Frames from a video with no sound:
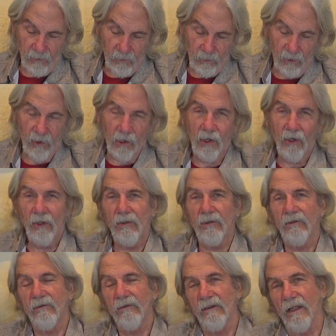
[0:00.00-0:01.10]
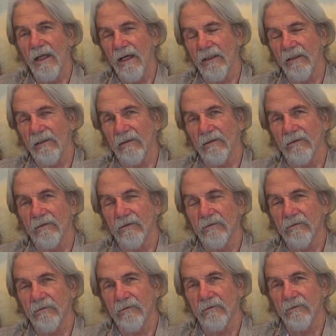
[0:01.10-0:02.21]
we're all like
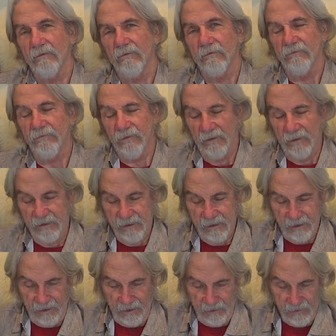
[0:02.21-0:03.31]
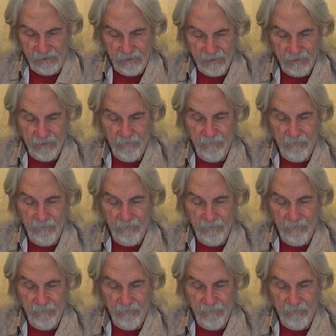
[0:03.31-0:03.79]
Philistines.